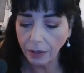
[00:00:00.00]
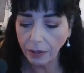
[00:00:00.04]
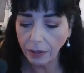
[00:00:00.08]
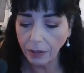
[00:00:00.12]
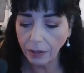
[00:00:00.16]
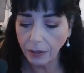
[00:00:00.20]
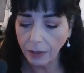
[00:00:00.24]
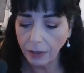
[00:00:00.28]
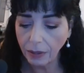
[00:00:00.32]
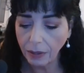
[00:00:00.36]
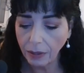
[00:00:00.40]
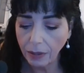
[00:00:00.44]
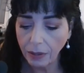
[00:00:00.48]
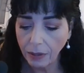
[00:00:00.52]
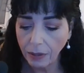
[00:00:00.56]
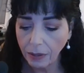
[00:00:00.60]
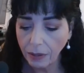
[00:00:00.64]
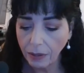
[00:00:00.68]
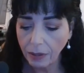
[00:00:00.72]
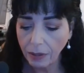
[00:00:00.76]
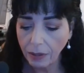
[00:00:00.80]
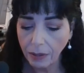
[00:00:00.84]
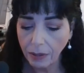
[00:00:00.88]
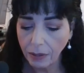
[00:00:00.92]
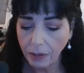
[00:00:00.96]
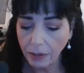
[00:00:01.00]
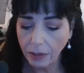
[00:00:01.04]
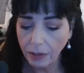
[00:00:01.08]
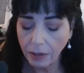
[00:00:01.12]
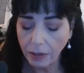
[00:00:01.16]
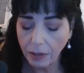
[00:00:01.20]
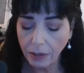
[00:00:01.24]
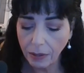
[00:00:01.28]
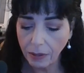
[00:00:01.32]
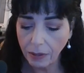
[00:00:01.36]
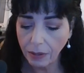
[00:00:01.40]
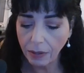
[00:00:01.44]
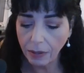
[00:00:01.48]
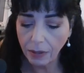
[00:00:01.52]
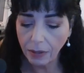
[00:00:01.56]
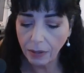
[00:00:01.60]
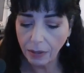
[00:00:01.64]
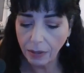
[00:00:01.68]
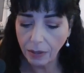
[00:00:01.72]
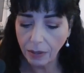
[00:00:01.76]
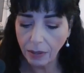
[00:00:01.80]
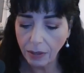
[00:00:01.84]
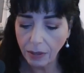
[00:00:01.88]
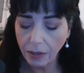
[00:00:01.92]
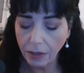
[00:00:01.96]

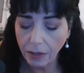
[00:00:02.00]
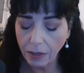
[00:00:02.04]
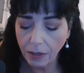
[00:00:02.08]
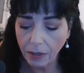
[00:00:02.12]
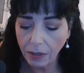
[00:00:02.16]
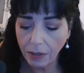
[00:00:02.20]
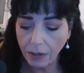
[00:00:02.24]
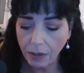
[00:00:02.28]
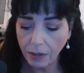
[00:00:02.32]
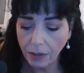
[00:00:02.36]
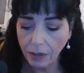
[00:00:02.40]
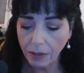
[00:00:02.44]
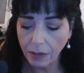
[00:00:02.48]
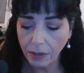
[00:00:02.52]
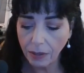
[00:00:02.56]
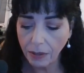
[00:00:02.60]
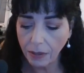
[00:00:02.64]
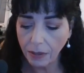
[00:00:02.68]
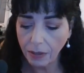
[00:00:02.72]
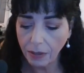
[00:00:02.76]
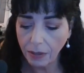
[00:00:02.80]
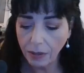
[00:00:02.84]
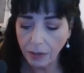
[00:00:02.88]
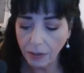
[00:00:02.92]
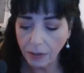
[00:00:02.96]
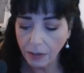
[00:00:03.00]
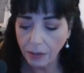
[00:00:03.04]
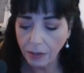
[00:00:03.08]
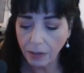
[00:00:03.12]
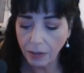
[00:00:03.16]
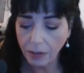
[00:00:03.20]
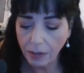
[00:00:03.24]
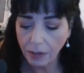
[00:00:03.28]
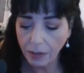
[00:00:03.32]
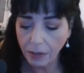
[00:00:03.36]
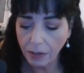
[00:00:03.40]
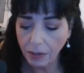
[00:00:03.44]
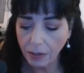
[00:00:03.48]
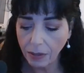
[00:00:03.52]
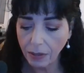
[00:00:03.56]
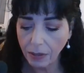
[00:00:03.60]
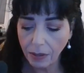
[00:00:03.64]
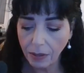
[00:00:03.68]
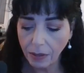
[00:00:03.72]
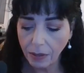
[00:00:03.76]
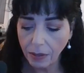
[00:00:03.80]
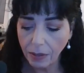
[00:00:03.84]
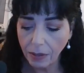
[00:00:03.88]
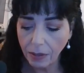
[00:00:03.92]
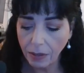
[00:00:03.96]

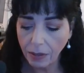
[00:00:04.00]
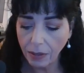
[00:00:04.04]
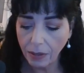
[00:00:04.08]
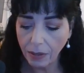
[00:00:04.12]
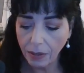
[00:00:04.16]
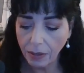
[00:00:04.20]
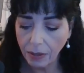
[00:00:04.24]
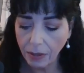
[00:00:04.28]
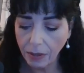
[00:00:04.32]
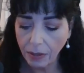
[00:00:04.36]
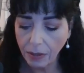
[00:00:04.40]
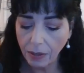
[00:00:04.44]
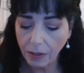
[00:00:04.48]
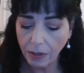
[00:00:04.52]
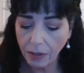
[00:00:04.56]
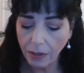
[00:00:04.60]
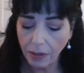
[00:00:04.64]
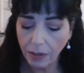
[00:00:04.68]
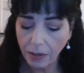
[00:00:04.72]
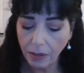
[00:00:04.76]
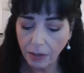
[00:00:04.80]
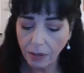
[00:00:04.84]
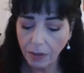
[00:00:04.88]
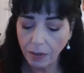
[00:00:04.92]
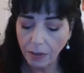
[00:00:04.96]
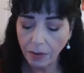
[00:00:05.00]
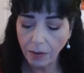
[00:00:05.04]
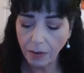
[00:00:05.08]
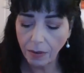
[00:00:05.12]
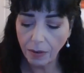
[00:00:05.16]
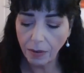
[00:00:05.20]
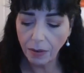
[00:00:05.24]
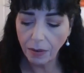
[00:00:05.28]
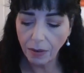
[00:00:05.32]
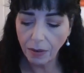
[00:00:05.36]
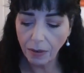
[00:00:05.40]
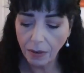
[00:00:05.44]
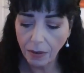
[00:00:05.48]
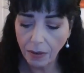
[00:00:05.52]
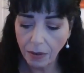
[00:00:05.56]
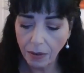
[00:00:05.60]
No one is speaking in this clip.